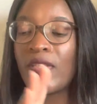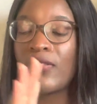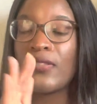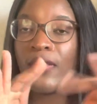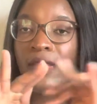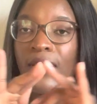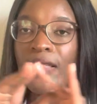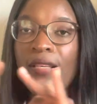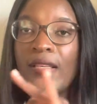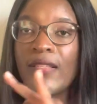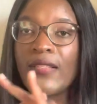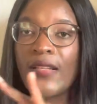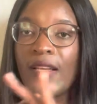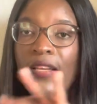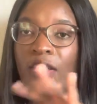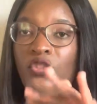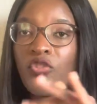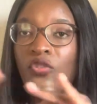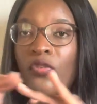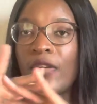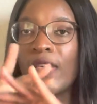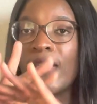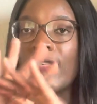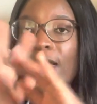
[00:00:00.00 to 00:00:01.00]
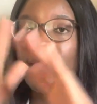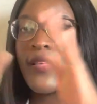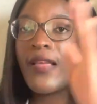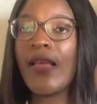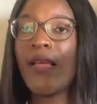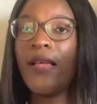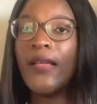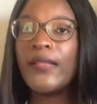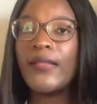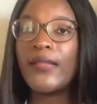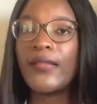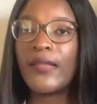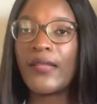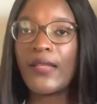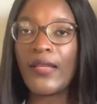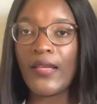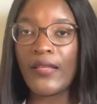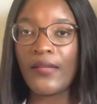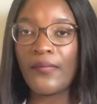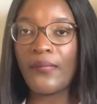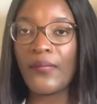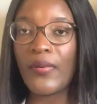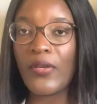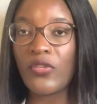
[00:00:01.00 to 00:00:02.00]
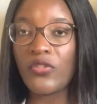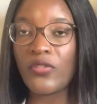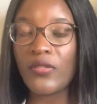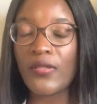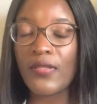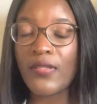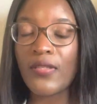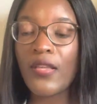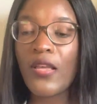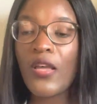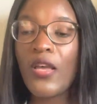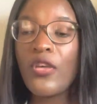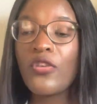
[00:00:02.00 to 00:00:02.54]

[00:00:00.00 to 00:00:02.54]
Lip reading: nurse ratio is 10 patients.